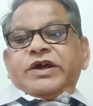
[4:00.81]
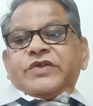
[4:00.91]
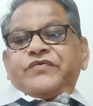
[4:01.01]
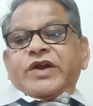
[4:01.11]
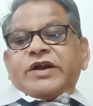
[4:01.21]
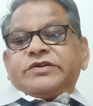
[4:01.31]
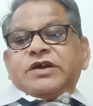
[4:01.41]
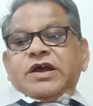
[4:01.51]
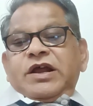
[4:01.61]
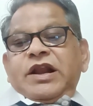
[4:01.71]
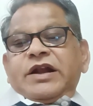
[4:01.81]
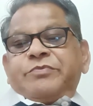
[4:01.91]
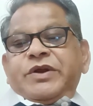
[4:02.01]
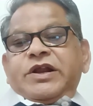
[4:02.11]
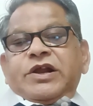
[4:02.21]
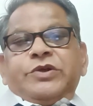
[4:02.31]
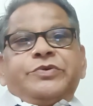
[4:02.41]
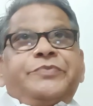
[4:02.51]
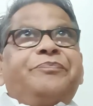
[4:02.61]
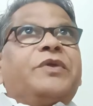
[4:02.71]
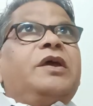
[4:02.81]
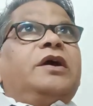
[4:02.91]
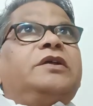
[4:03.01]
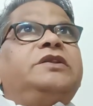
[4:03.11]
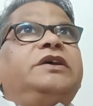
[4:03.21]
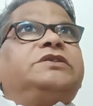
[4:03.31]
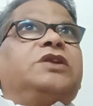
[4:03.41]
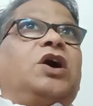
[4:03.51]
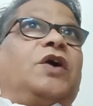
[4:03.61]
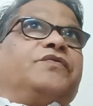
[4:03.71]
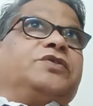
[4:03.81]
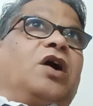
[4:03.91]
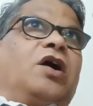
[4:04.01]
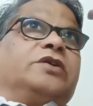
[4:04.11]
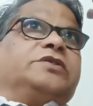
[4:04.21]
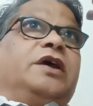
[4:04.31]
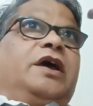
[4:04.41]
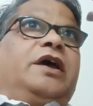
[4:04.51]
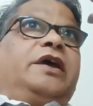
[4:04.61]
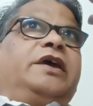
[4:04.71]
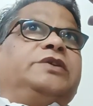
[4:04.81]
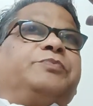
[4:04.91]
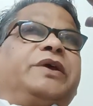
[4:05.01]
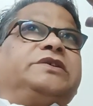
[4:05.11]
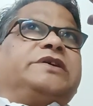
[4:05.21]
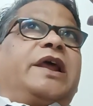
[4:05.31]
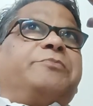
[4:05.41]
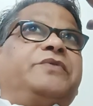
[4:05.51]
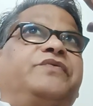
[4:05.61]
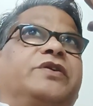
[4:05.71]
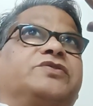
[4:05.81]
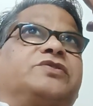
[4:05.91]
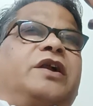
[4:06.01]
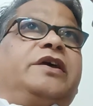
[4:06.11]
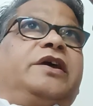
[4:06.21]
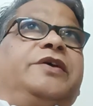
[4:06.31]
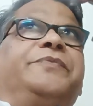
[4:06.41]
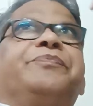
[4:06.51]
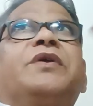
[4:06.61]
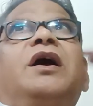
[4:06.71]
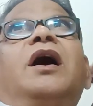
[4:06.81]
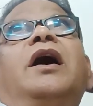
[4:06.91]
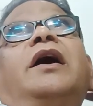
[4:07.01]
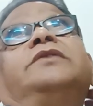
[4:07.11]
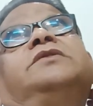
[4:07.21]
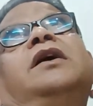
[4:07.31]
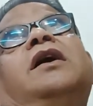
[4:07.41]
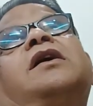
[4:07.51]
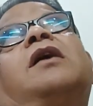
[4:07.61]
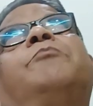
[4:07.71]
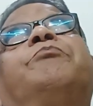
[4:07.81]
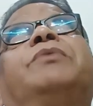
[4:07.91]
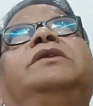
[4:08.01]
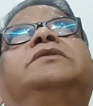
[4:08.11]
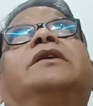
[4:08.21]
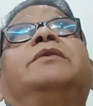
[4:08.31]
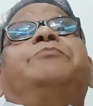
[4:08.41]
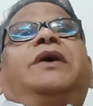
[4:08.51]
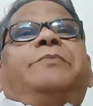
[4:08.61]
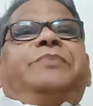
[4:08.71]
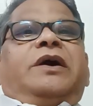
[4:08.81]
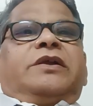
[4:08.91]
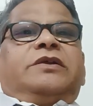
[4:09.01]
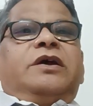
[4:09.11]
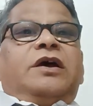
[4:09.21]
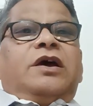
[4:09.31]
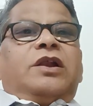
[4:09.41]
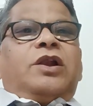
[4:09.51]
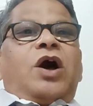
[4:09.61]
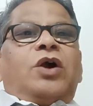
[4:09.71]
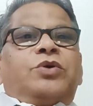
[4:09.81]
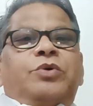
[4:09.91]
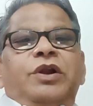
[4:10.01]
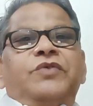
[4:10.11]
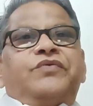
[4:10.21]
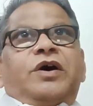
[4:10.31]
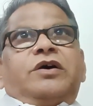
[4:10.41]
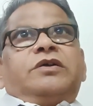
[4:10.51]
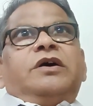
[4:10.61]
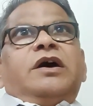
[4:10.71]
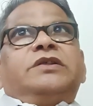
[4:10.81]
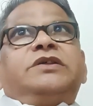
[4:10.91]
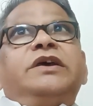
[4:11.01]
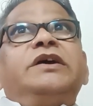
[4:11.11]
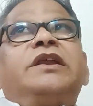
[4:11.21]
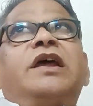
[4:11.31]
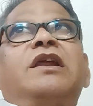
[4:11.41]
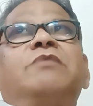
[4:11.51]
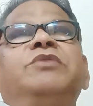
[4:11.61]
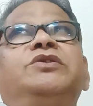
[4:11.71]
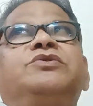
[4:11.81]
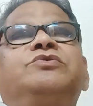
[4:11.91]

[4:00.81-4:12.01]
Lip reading: friends, let me tell you, this law of torts is prescribed for study as compulsory paper not only for 3-year LLB